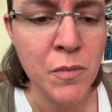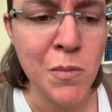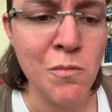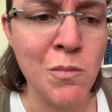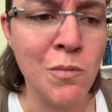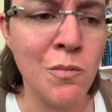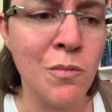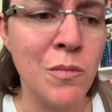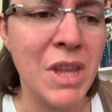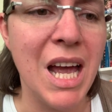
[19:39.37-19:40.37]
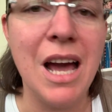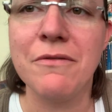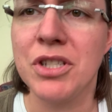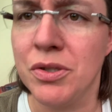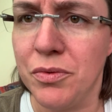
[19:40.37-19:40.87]
mm,
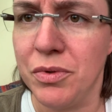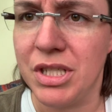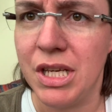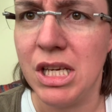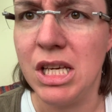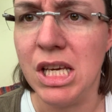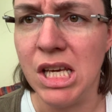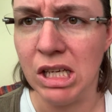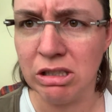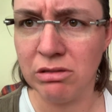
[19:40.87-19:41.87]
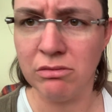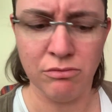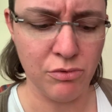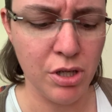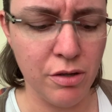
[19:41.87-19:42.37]
afternoon tea,
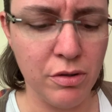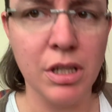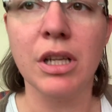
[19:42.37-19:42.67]
you know?